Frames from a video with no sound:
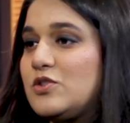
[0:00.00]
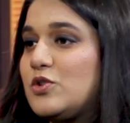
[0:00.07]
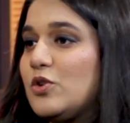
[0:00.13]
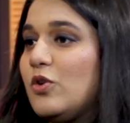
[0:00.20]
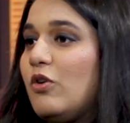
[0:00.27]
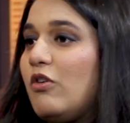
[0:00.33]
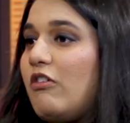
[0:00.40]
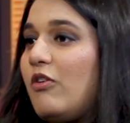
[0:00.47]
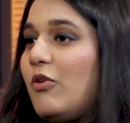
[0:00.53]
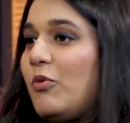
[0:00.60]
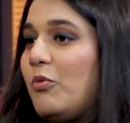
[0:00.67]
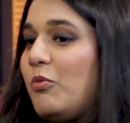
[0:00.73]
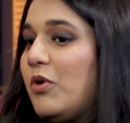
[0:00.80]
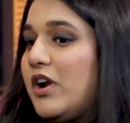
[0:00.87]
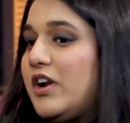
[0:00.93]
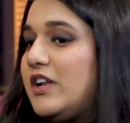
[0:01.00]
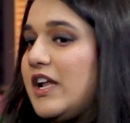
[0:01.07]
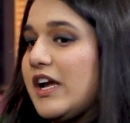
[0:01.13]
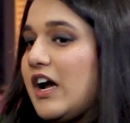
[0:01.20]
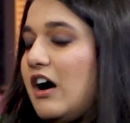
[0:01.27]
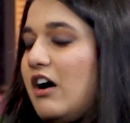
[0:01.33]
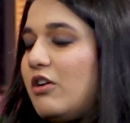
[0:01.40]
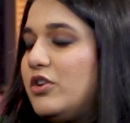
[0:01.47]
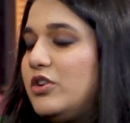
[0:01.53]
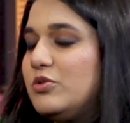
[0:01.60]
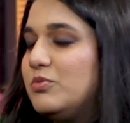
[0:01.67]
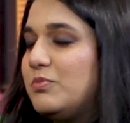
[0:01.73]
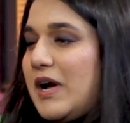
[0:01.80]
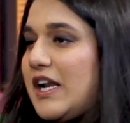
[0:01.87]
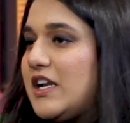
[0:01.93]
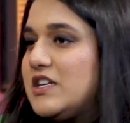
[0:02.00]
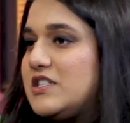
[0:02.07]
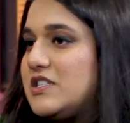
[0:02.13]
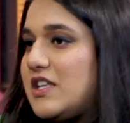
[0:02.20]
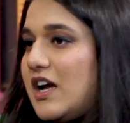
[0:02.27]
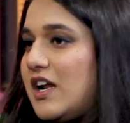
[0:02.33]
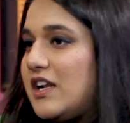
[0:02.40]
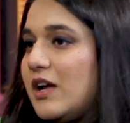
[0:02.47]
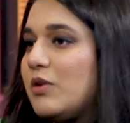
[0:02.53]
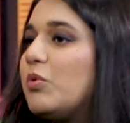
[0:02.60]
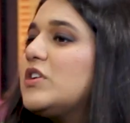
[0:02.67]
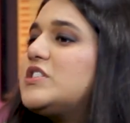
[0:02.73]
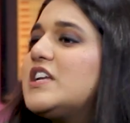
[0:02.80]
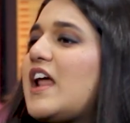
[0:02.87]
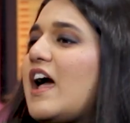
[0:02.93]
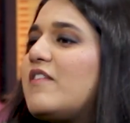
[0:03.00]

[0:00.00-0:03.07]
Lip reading: So how do you manage that? Like, what's an